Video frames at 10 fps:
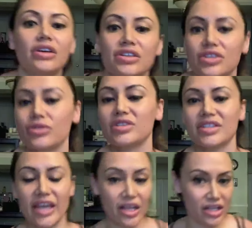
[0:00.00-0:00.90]
So the
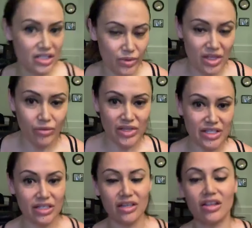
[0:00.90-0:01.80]
scalings one that we
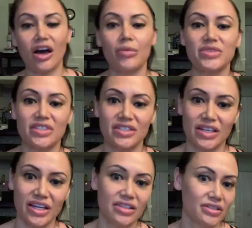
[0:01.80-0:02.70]
did on the opposite
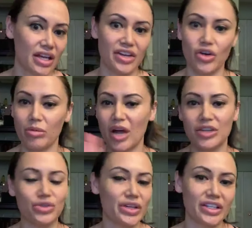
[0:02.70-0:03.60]
side, I know I'm not
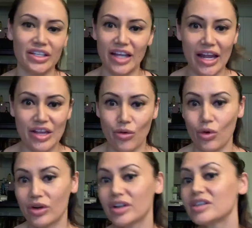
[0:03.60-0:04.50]
doing it in any
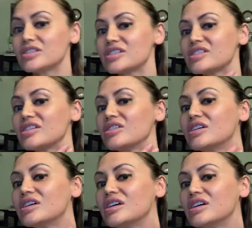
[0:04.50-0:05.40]
order, so
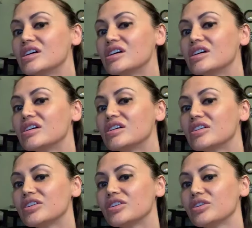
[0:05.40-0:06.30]

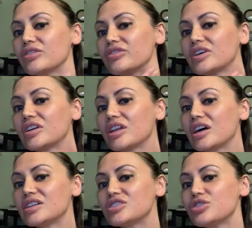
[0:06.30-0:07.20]
you'll feel
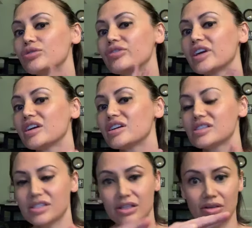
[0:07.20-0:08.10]
2
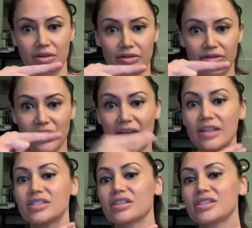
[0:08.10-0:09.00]
fingers,
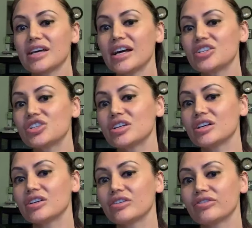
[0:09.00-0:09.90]
flat touch here,
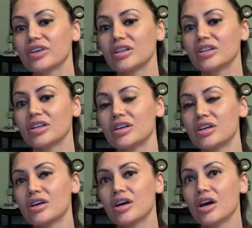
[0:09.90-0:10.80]
you'll feel
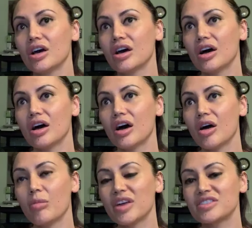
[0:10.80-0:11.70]

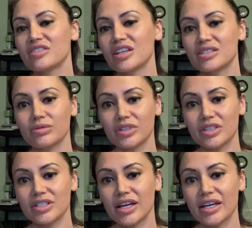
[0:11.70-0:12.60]
a muscle that's
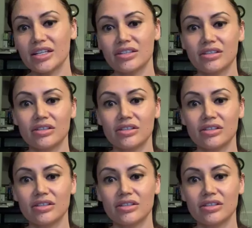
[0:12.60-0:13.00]
really tight.